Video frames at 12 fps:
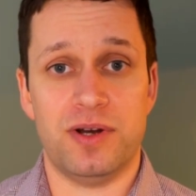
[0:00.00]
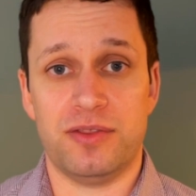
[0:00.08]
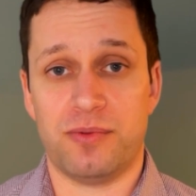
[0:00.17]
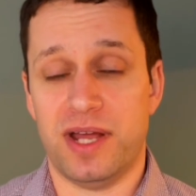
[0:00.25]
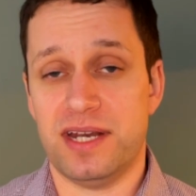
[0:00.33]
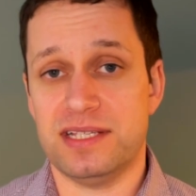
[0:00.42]

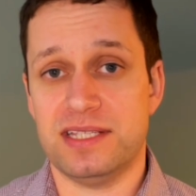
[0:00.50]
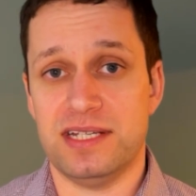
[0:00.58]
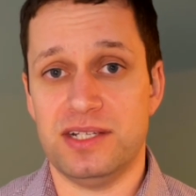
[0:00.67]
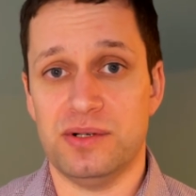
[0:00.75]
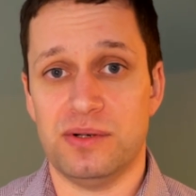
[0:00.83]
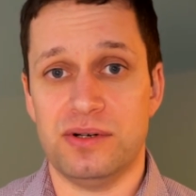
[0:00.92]
arthritis in
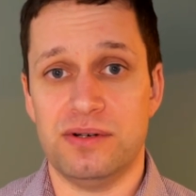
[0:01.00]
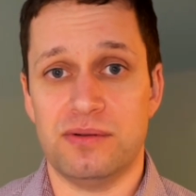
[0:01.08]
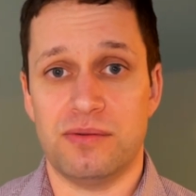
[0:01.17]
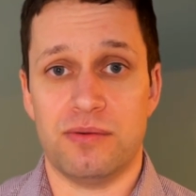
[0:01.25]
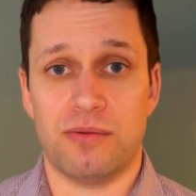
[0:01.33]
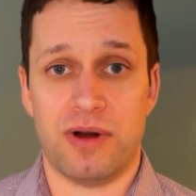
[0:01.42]
your
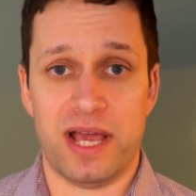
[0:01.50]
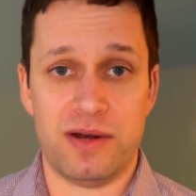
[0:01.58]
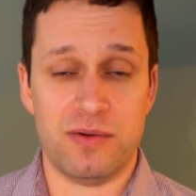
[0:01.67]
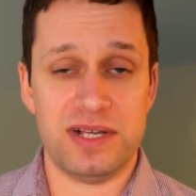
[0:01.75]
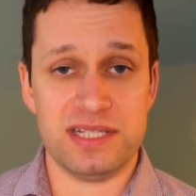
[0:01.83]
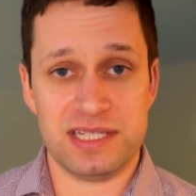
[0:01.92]
right
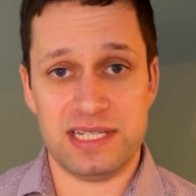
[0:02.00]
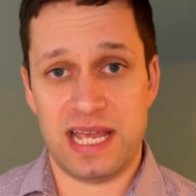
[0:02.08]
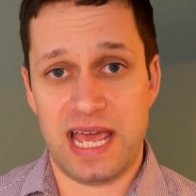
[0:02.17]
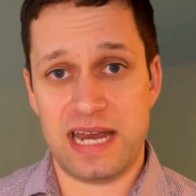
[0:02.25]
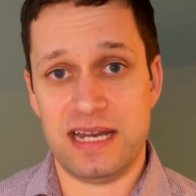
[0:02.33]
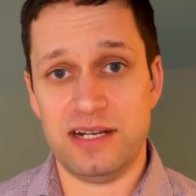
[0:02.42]
wrist
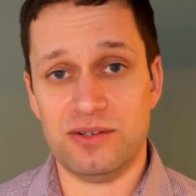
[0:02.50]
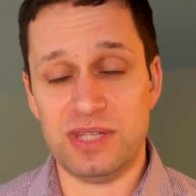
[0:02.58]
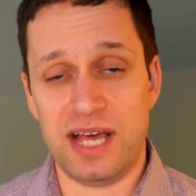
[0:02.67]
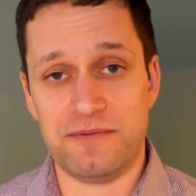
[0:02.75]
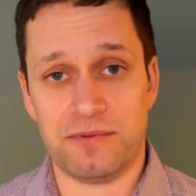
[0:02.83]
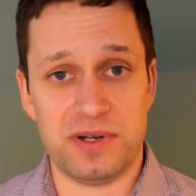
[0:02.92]
and in your
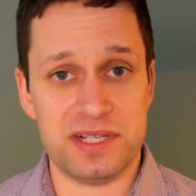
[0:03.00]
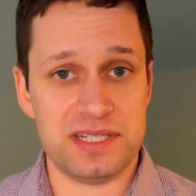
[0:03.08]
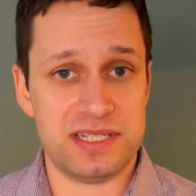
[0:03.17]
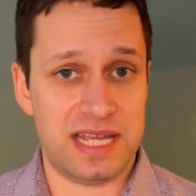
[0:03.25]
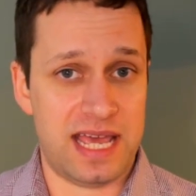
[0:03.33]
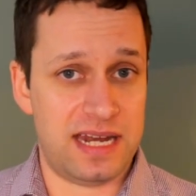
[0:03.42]
left
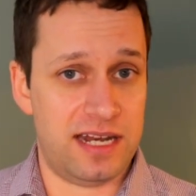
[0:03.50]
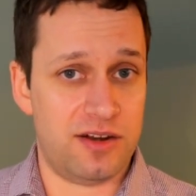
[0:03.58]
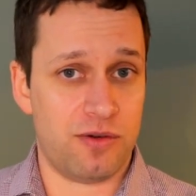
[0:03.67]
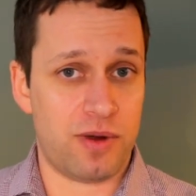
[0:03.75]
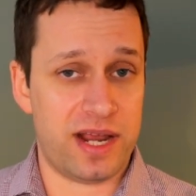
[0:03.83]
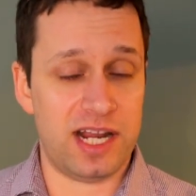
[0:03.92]
wrist, and in your
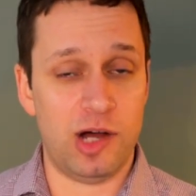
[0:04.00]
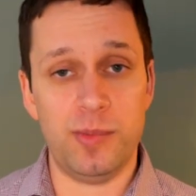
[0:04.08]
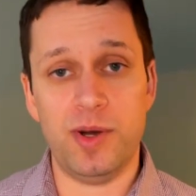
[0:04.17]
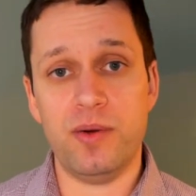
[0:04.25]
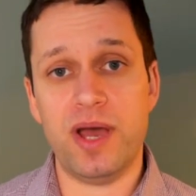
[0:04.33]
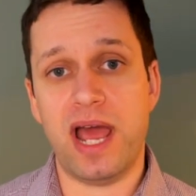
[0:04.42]
right
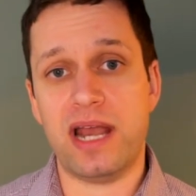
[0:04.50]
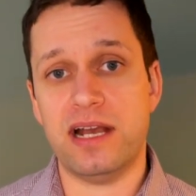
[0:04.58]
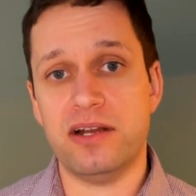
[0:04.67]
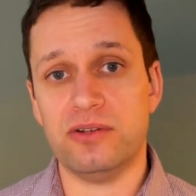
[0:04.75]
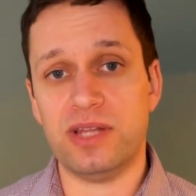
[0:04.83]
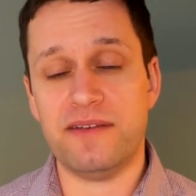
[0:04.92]
elbow and in
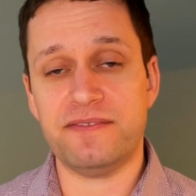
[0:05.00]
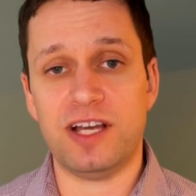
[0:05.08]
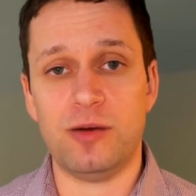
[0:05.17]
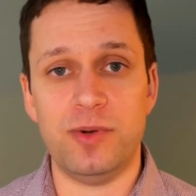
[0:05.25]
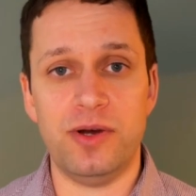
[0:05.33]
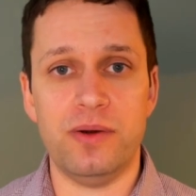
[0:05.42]
your left
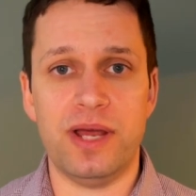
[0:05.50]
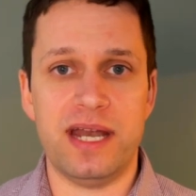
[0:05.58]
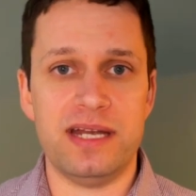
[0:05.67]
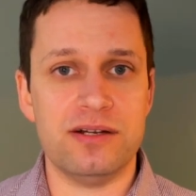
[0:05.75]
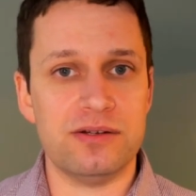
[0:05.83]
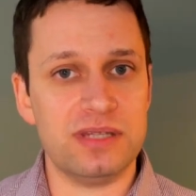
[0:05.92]
elbow, and
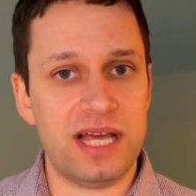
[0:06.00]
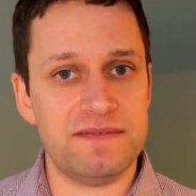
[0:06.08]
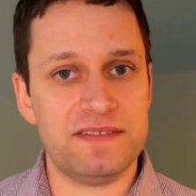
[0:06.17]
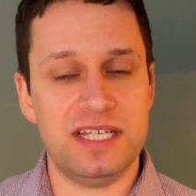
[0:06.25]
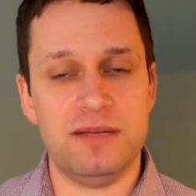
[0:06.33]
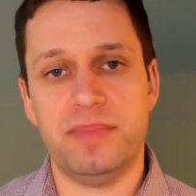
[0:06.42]
in your
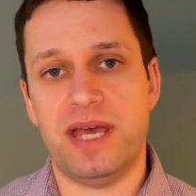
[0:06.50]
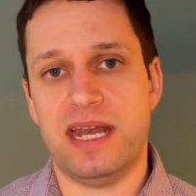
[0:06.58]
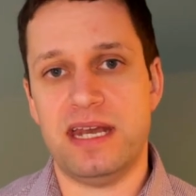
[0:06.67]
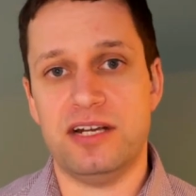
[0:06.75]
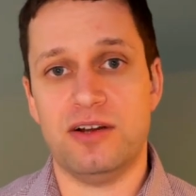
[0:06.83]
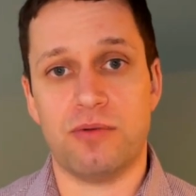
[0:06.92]
left hip and
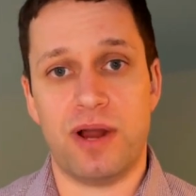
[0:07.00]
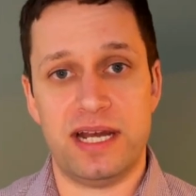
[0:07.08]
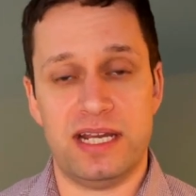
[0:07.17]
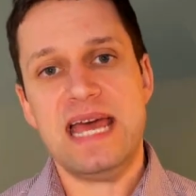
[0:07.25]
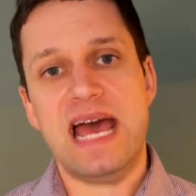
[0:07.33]
in your right hip.